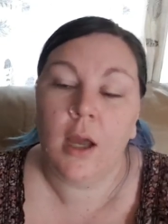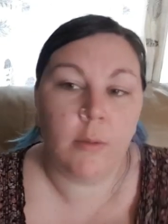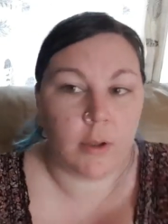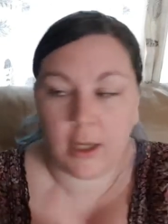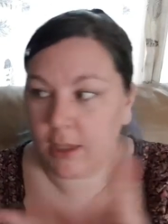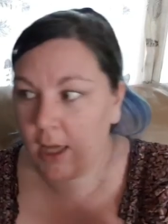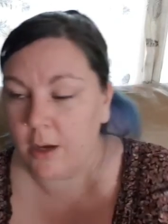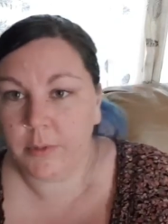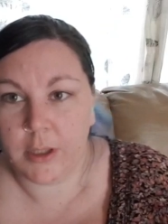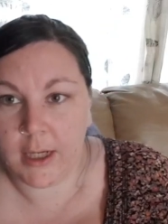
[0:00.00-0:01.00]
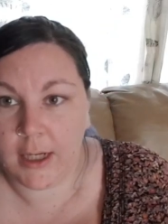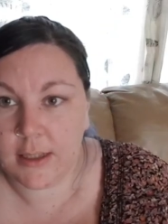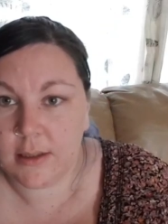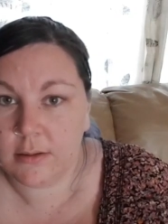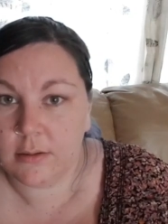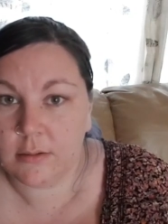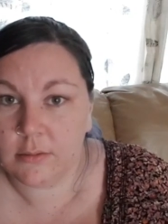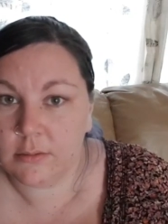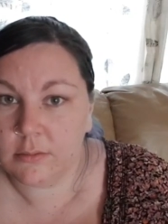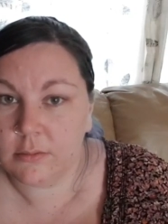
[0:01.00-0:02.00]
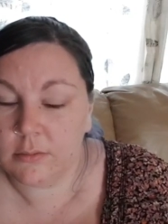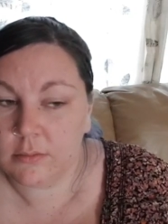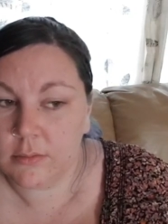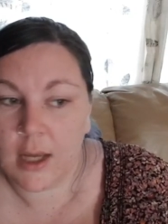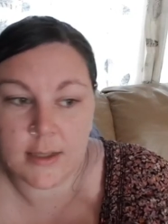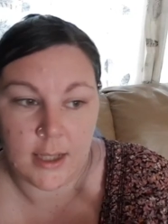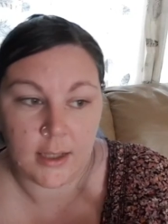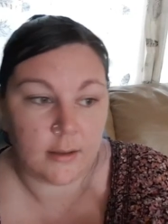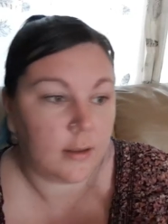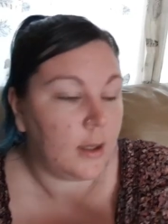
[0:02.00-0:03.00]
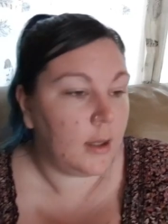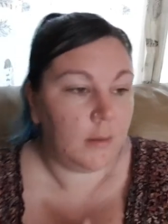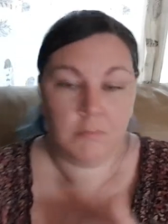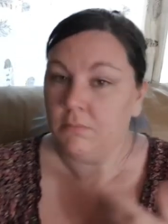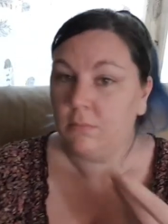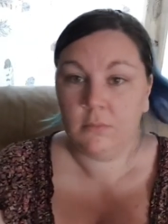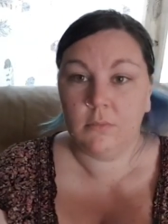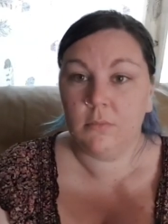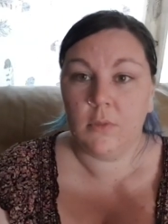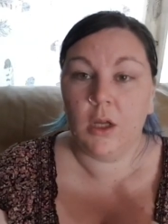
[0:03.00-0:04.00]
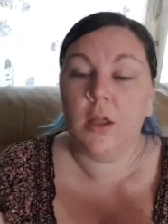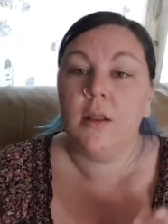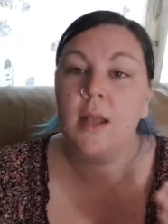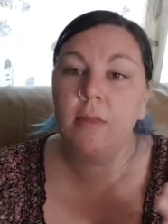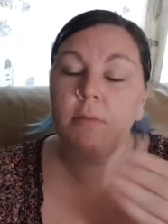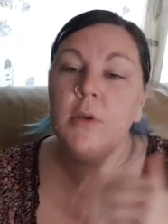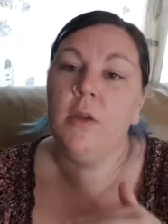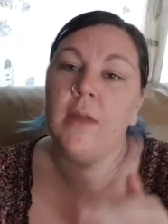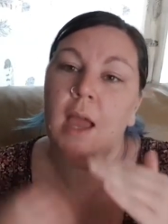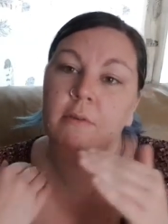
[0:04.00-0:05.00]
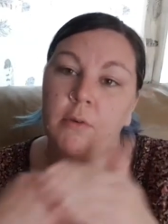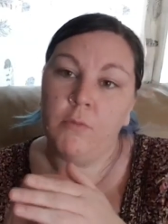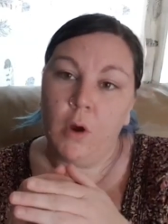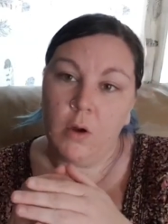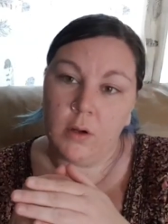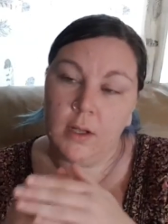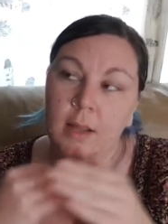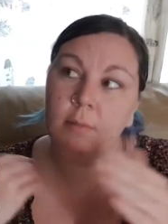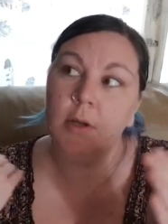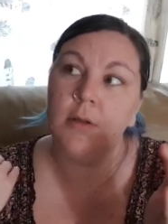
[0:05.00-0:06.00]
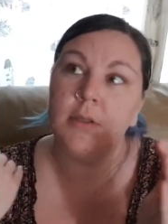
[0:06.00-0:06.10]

I will get you the help you need. As in, let them know they have a rock. Let them know